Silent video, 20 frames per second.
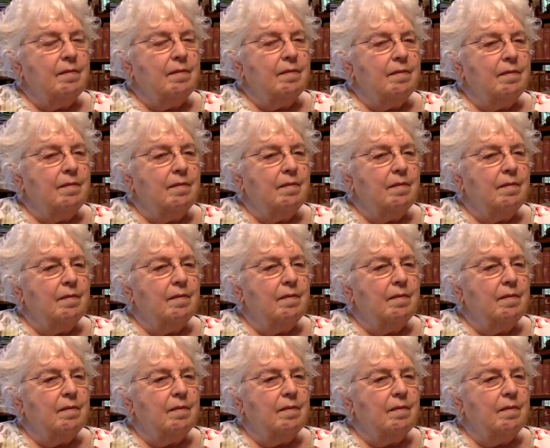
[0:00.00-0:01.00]

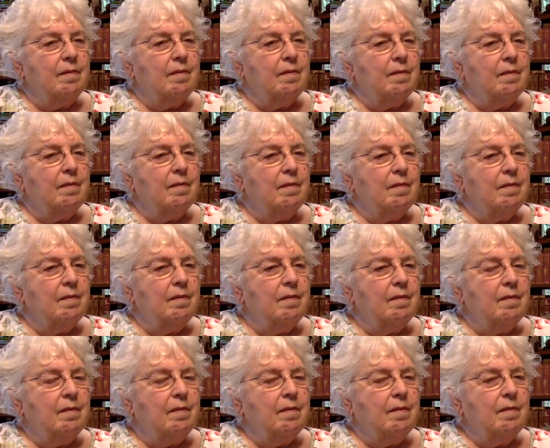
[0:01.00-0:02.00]

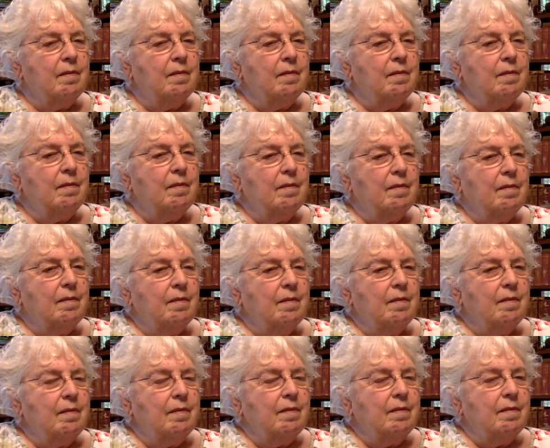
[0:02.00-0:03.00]

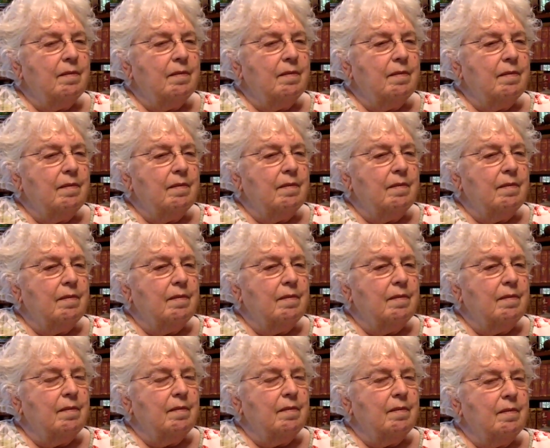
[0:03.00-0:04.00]

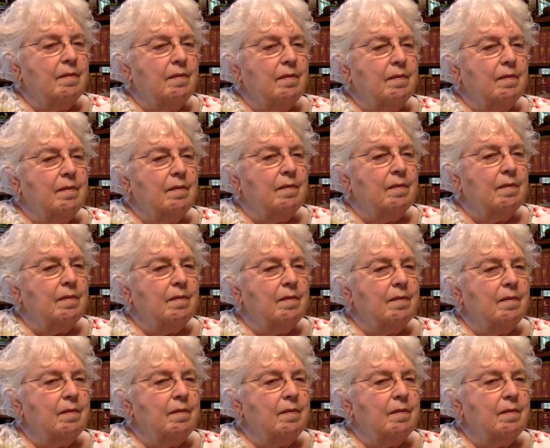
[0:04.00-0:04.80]
(not speaking)